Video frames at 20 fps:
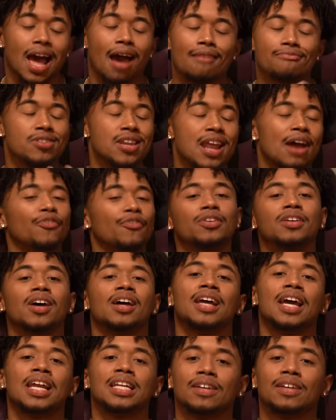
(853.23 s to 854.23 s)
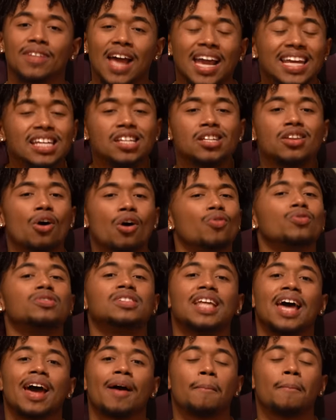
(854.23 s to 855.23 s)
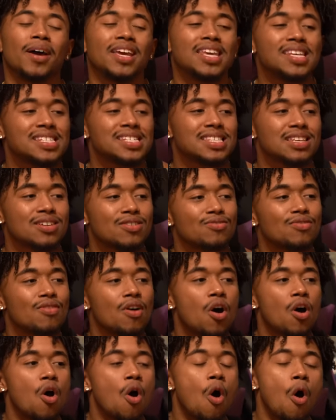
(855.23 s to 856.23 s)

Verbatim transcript: I've never done any of that. He knows that, but he still